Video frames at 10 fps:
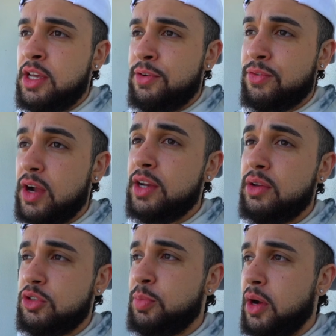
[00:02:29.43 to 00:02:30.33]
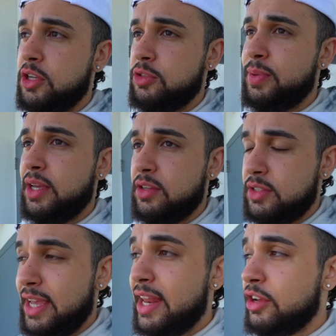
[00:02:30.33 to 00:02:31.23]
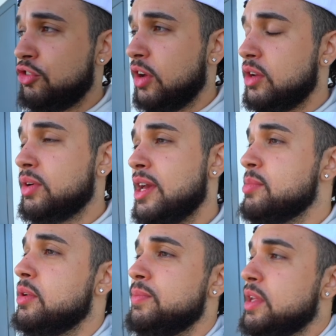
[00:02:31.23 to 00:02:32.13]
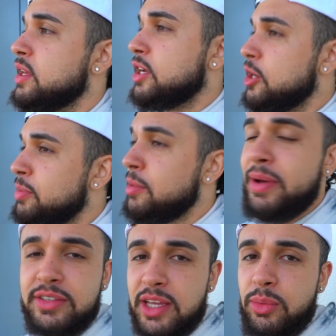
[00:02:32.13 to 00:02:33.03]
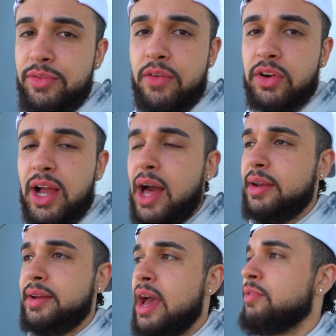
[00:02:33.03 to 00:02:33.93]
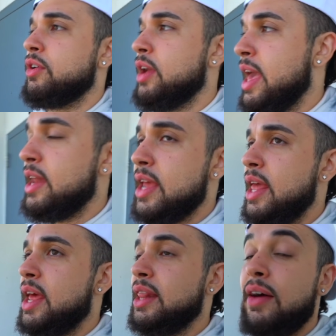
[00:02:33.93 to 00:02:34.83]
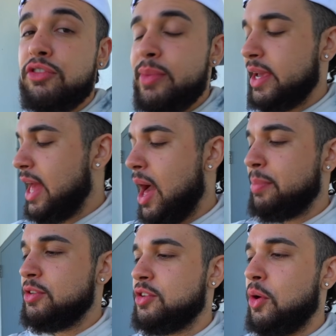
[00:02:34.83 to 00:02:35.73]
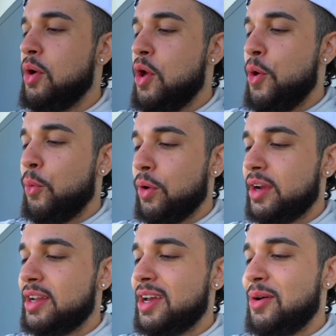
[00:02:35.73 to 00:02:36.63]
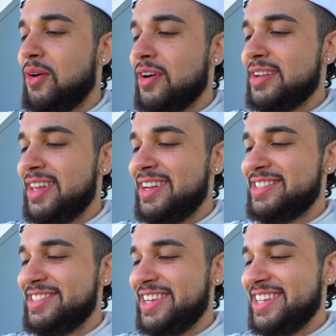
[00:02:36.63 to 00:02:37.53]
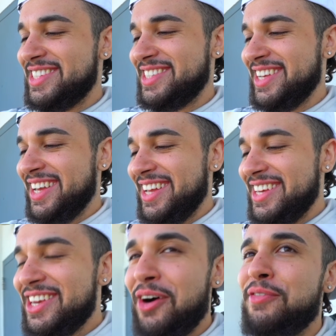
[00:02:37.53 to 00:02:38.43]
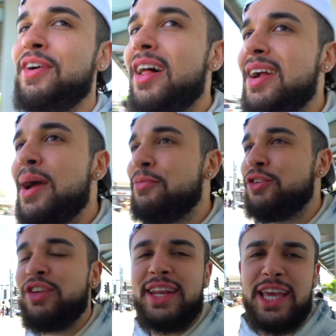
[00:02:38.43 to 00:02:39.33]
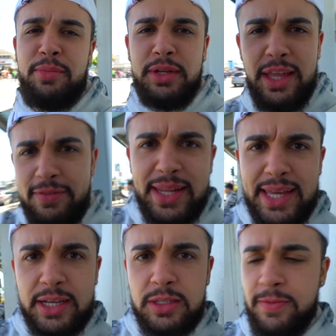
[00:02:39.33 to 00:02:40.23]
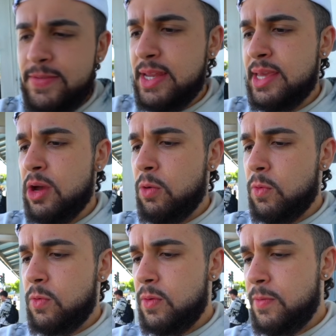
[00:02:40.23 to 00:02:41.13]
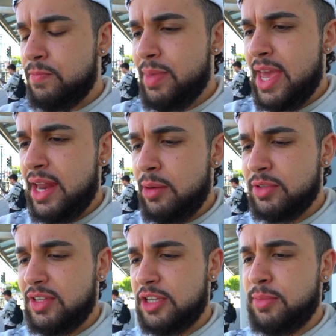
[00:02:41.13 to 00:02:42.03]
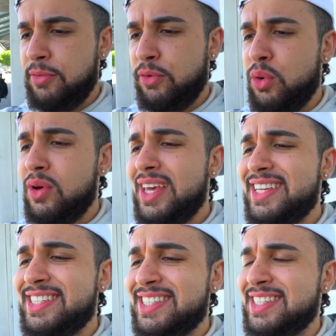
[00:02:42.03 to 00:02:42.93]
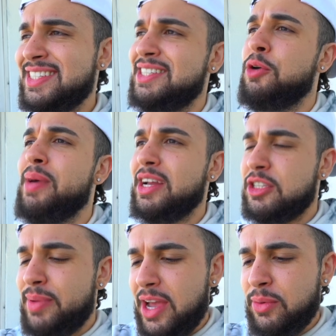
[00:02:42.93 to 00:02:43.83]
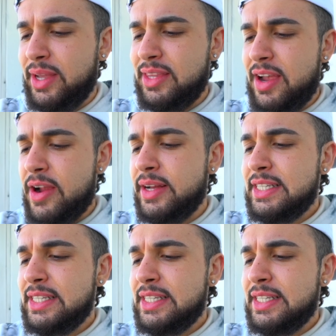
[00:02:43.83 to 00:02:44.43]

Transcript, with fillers: for Hundo spawns because getting a Shundo Gible could be the best thing we've ever gotten, ever. And and I'd love to make it happen. So we're going to go hard, ladies and gents. Yo, if y'all are hyped for Shiny Gible, leave a like on the video. Man, I almost lost my voice. No back-to-back right there.